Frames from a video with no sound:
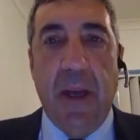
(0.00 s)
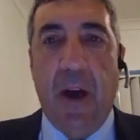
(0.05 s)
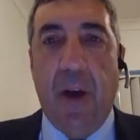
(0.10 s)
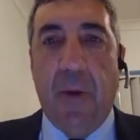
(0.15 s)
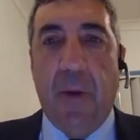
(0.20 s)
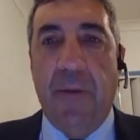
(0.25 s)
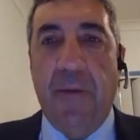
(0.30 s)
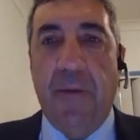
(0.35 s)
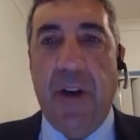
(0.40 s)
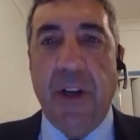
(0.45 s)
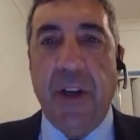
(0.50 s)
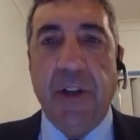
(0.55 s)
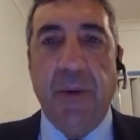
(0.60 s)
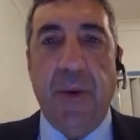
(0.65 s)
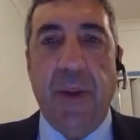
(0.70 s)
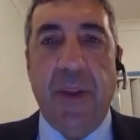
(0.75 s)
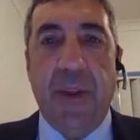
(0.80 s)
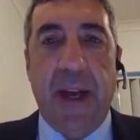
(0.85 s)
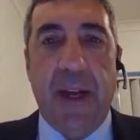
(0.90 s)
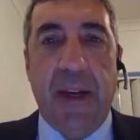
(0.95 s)
I'll provide you
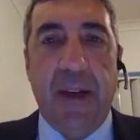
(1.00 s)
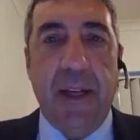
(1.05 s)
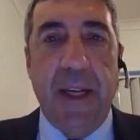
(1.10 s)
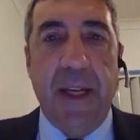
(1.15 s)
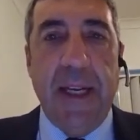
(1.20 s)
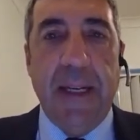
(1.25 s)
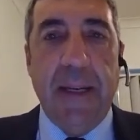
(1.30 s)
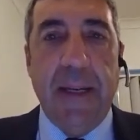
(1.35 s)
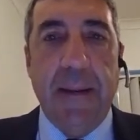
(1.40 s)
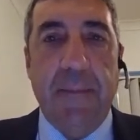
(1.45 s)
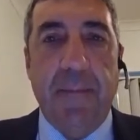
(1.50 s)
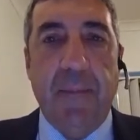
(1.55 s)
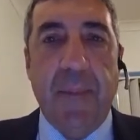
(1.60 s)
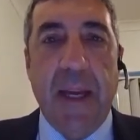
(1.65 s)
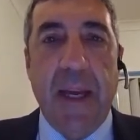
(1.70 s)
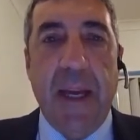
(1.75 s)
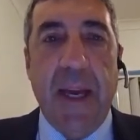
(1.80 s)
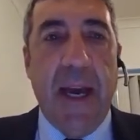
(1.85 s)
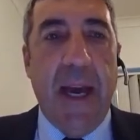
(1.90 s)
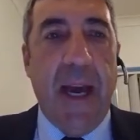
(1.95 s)
with that link,
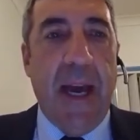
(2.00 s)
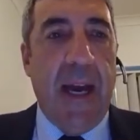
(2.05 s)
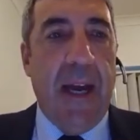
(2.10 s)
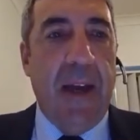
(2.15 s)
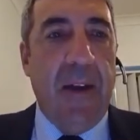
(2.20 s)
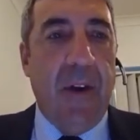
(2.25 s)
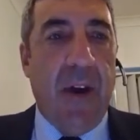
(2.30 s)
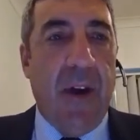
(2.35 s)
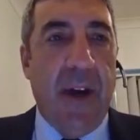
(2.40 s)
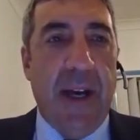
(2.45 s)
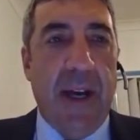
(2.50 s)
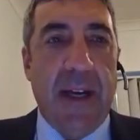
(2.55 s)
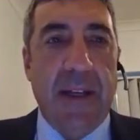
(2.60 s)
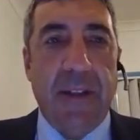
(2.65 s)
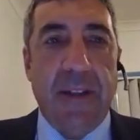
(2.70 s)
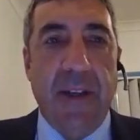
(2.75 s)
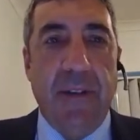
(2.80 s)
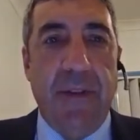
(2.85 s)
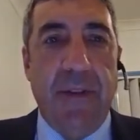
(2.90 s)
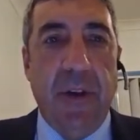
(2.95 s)
and I'd
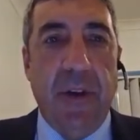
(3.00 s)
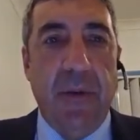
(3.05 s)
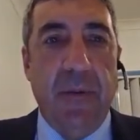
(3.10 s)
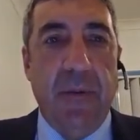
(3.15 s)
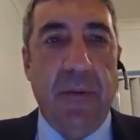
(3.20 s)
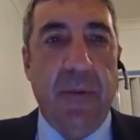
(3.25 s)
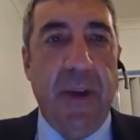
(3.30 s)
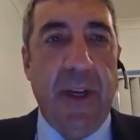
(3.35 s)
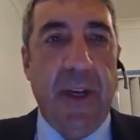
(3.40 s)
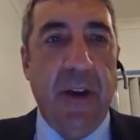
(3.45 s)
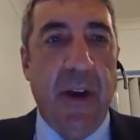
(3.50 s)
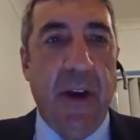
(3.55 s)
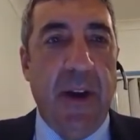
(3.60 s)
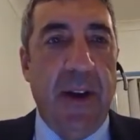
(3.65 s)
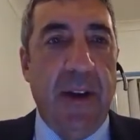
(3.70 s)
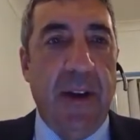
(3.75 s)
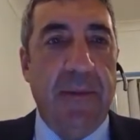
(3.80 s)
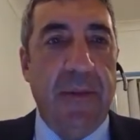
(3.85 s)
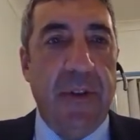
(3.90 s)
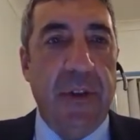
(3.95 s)
ask if you could be kind
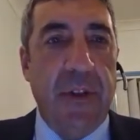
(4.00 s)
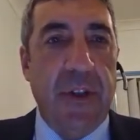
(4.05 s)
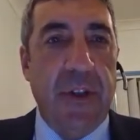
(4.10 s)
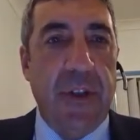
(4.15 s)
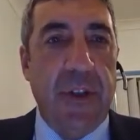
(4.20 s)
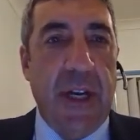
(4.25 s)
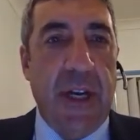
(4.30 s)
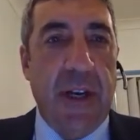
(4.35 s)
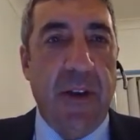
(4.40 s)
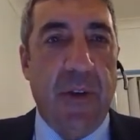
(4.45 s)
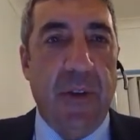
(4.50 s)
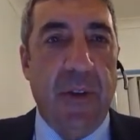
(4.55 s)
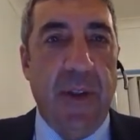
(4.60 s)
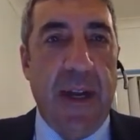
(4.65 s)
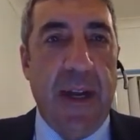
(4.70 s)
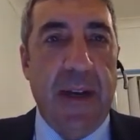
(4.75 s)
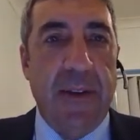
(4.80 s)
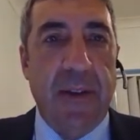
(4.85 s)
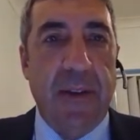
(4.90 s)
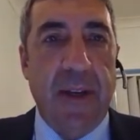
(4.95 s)
enough to just check on
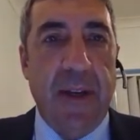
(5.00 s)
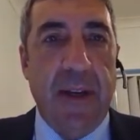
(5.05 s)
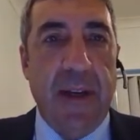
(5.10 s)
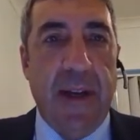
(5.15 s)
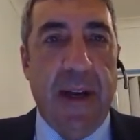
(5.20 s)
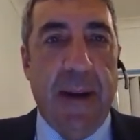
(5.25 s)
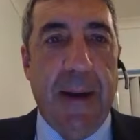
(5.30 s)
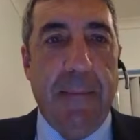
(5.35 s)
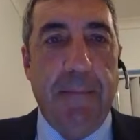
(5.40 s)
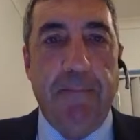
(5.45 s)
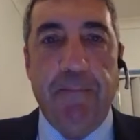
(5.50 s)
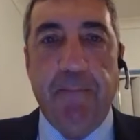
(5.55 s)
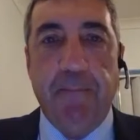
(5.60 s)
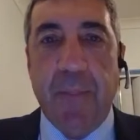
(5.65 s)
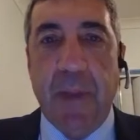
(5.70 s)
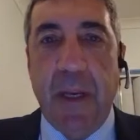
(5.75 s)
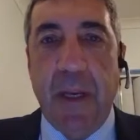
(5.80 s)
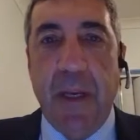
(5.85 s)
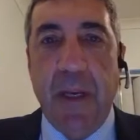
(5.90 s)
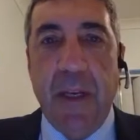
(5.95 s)
that.
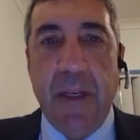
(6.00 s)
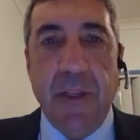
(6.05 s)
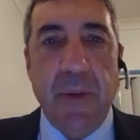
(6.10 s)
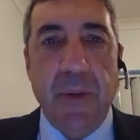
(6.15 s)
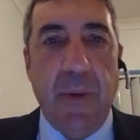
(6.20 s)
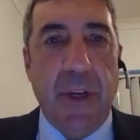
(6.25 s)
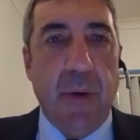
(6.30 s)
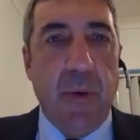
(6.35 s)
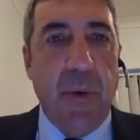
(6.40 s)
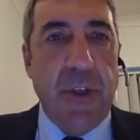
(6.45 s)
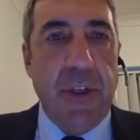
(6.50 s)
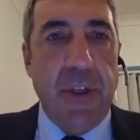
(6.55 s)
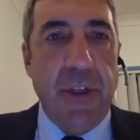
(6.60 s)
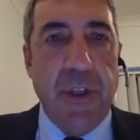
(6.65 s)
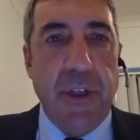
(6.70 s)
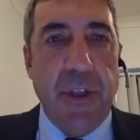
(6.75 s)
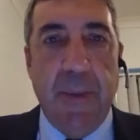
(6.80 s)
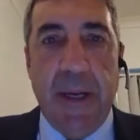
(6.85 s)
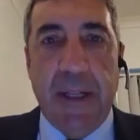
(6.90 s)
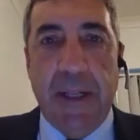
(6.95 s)
Is there any
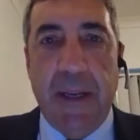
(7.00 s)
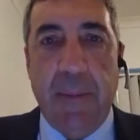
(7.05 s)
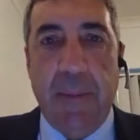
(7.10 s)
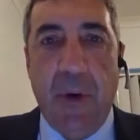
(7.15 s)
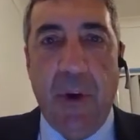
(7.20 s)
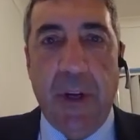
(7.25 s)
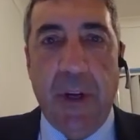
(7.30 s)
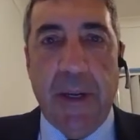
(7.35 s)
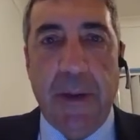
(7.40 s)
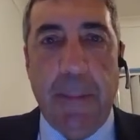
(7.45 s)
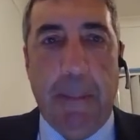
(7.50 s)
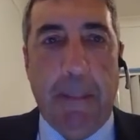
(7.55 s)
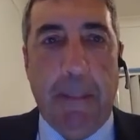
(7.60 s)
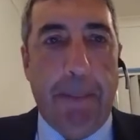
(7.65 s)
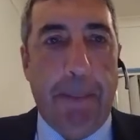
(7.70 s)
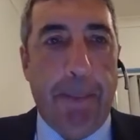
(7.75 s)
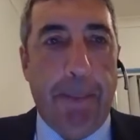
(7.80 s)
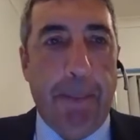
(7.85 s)
questions about that, Monica?